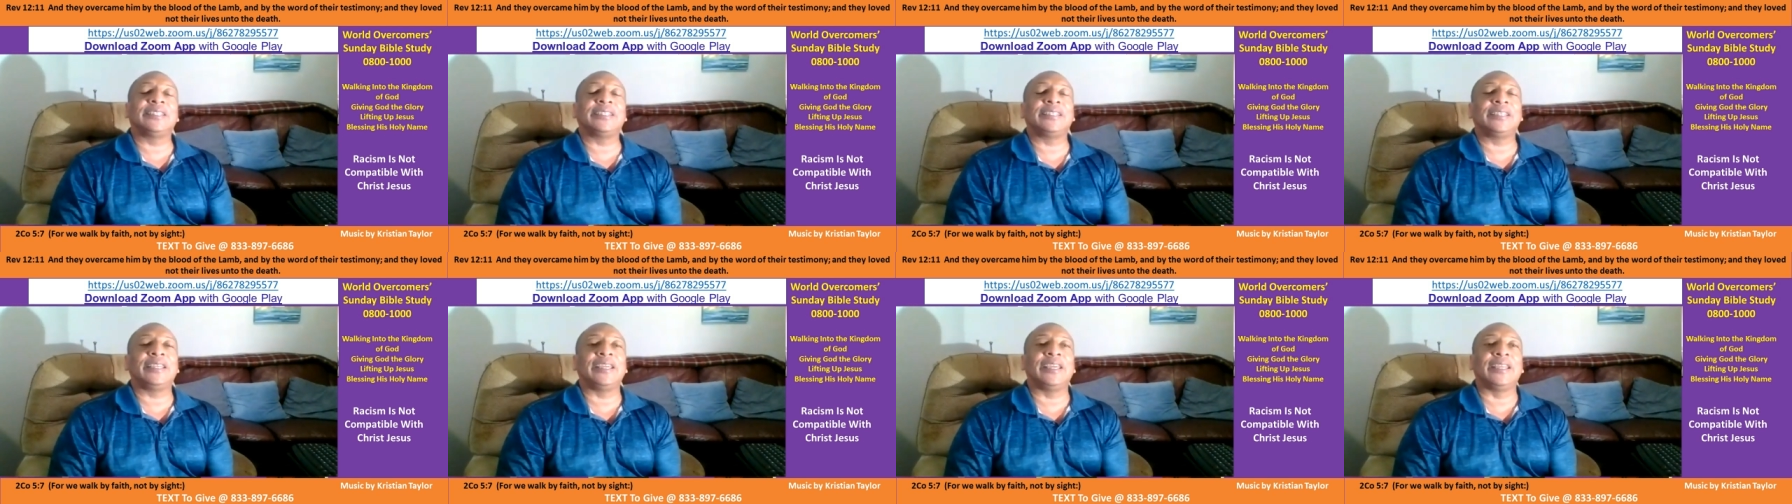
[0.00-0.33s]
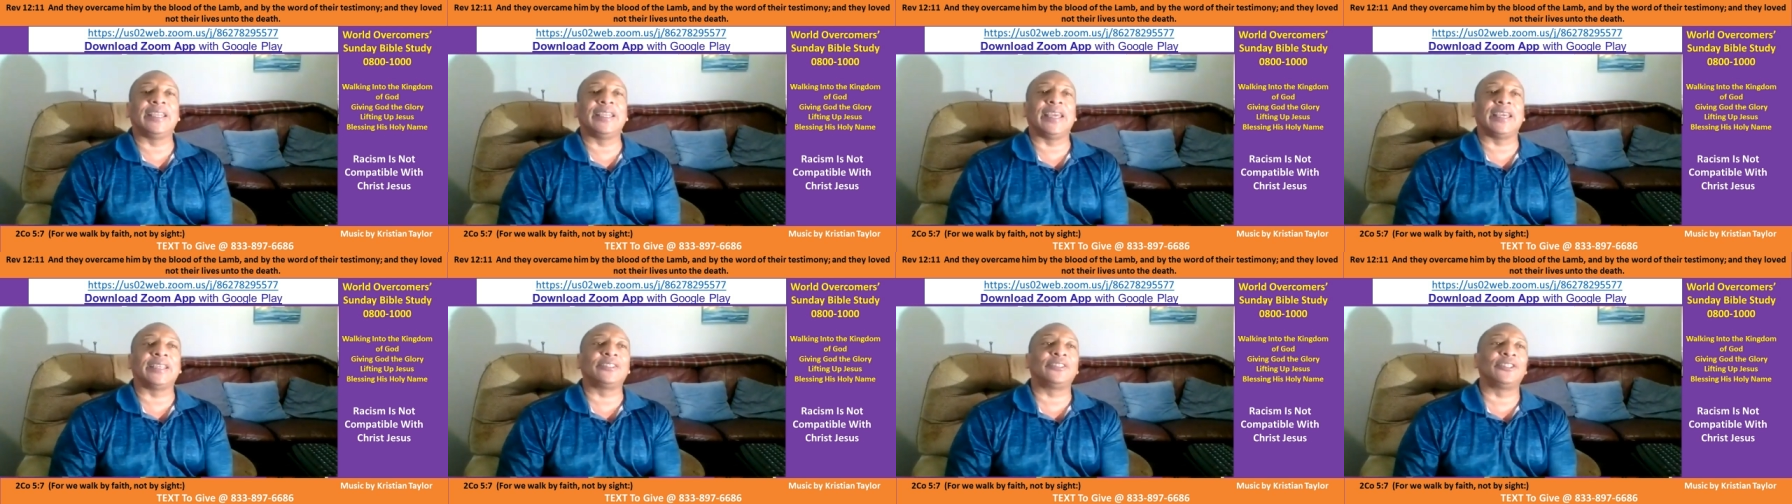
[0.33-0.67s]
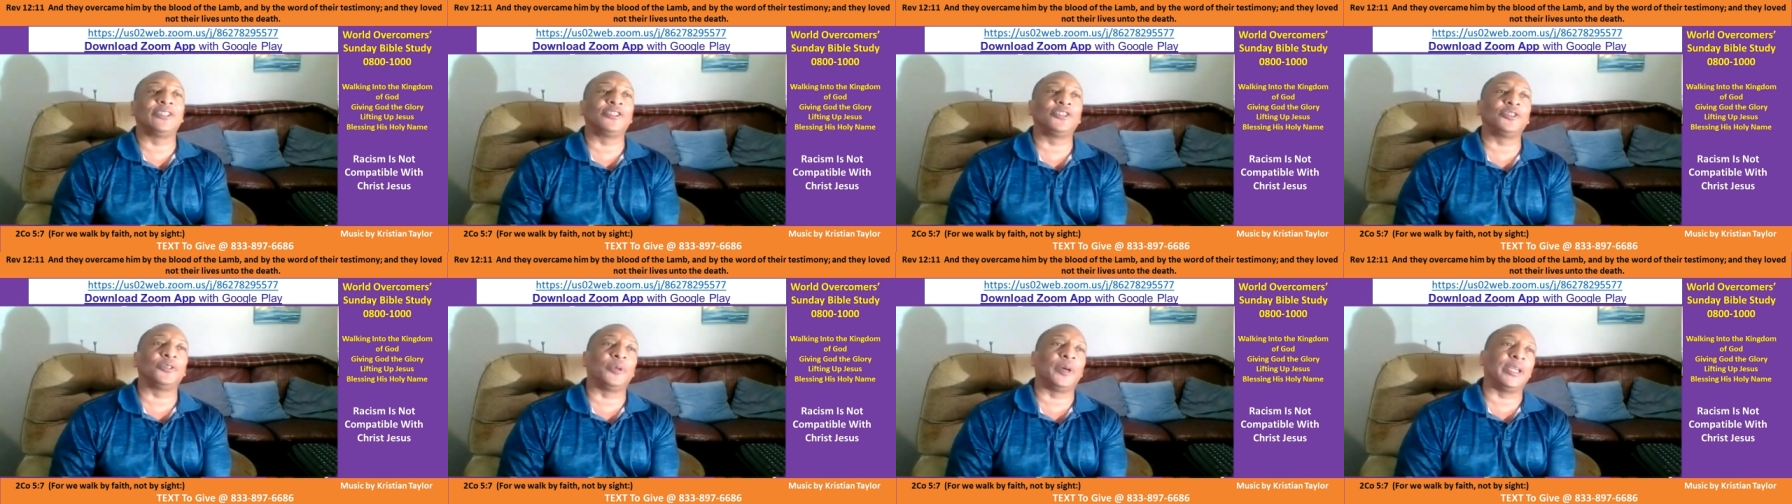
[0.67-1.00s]
in that
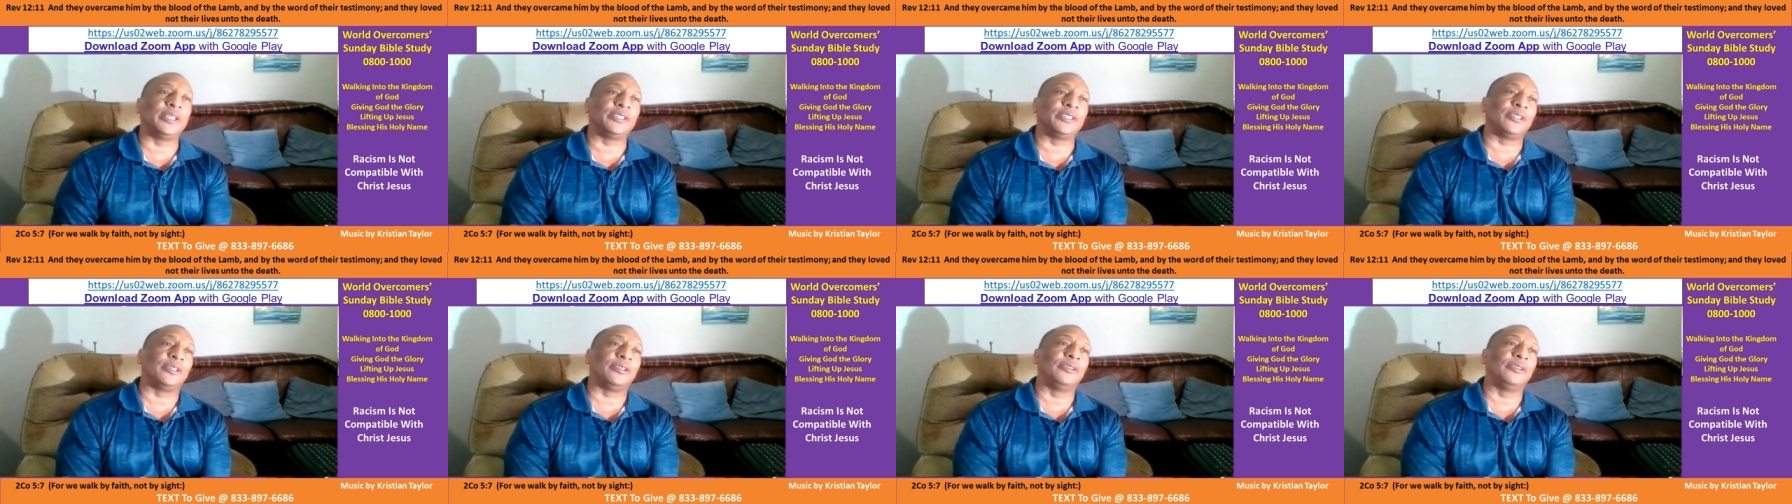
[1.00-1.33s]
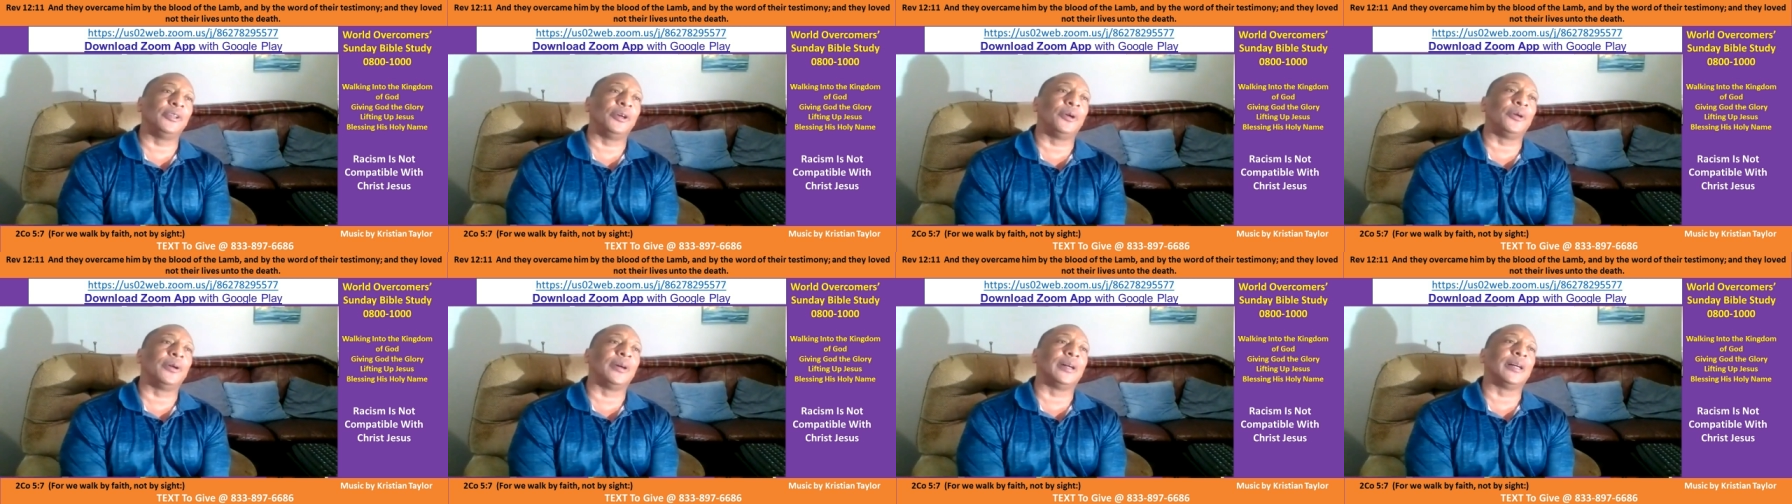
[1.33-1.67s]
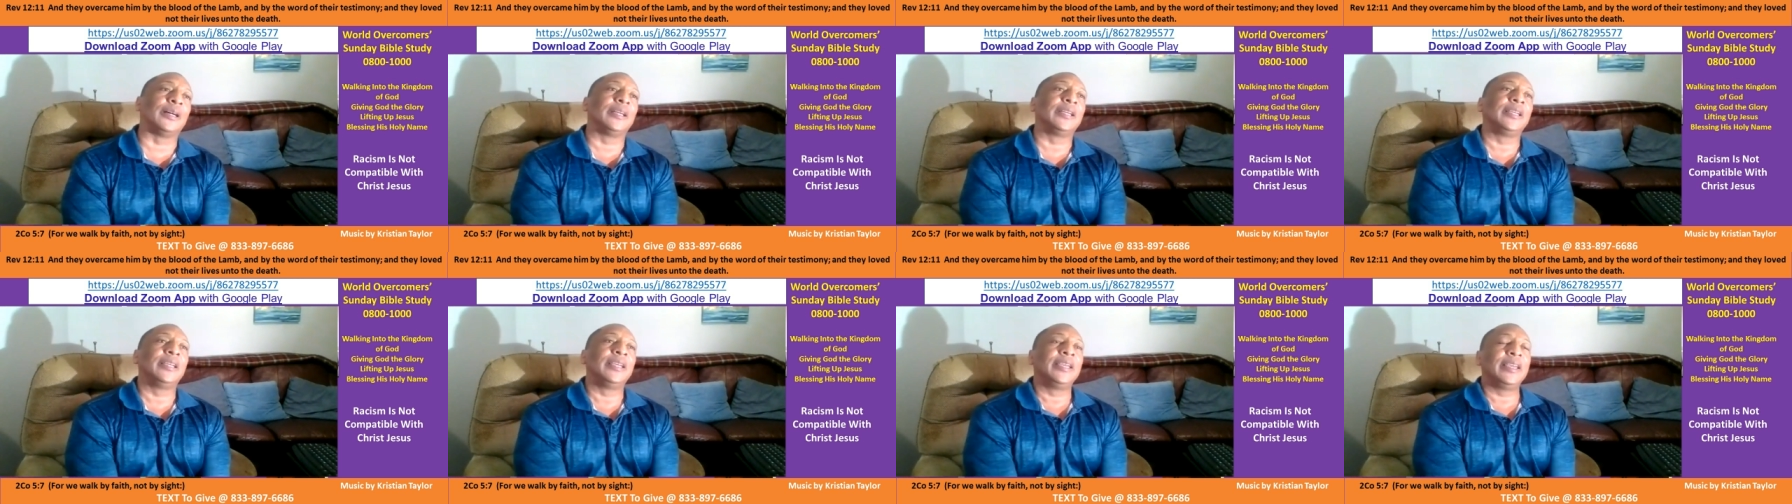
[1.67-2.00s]
situation,
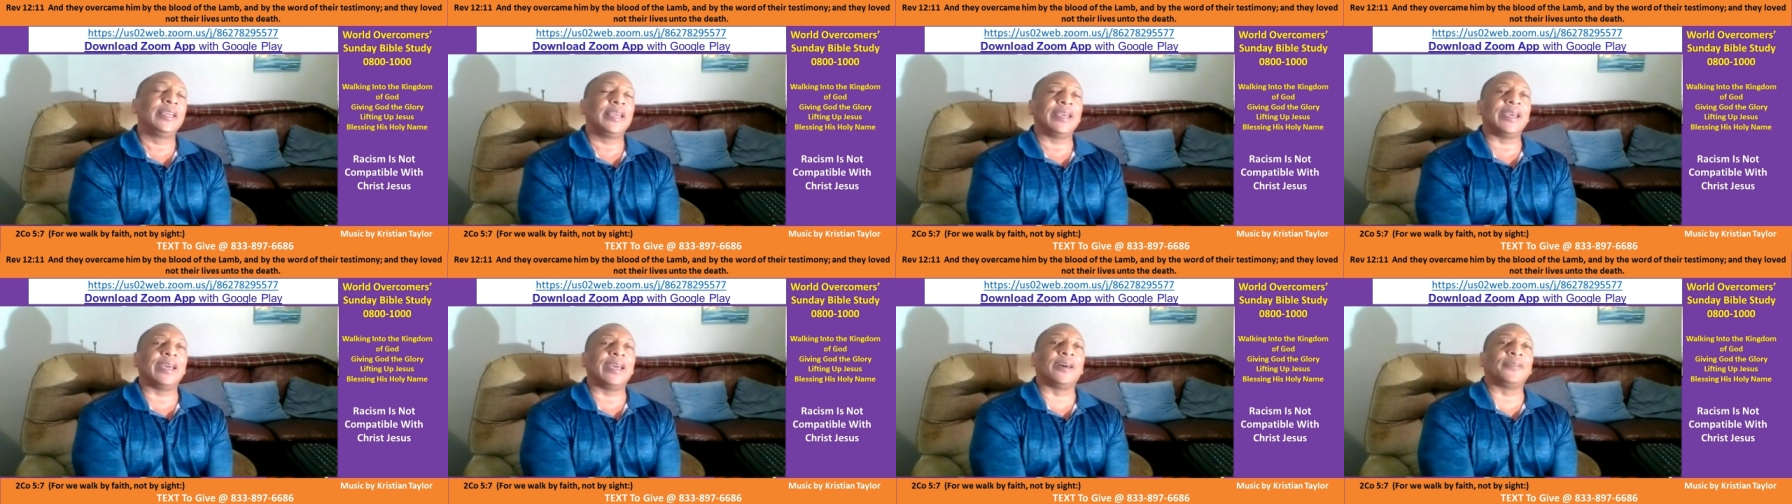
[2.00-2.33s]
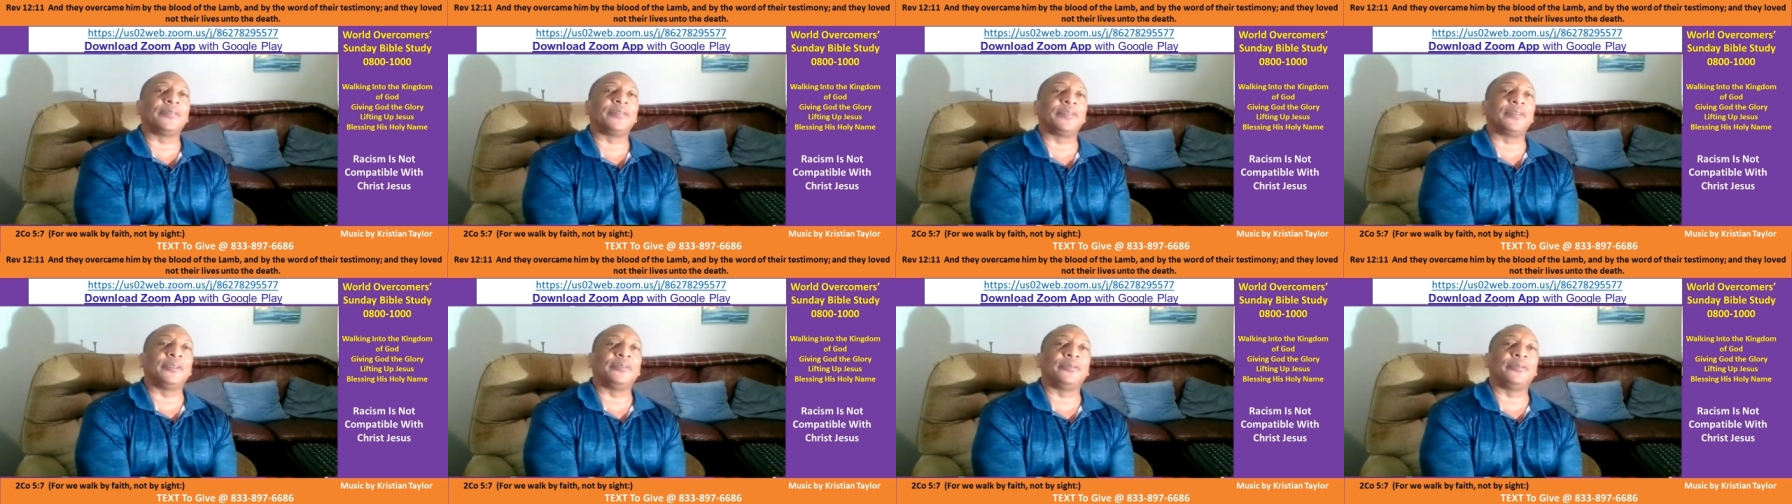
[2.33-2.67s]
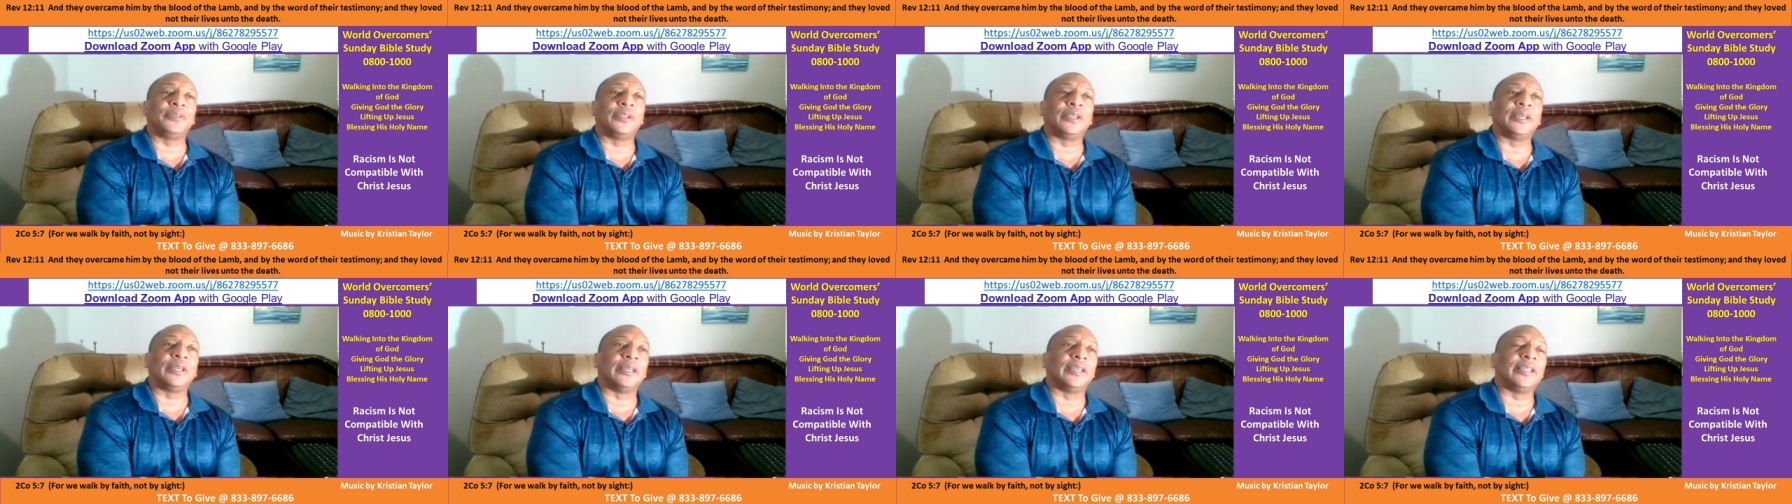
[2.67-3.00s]
Noah, after the
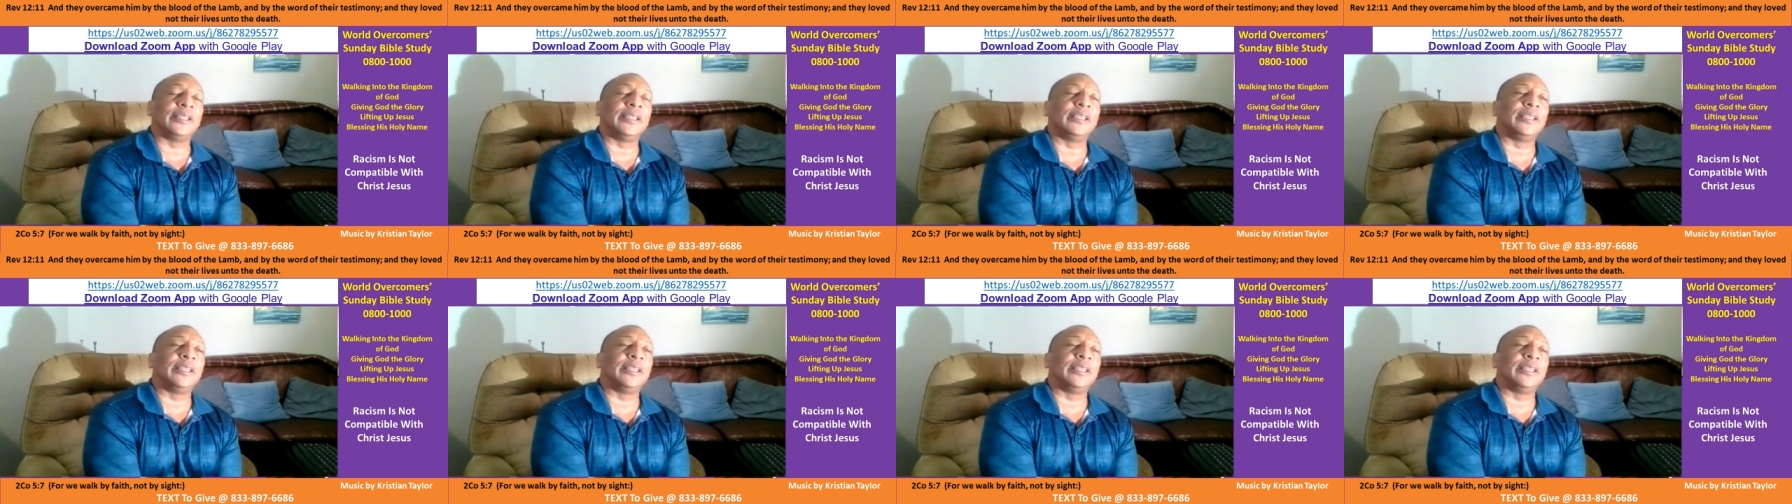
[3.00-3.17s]
flood?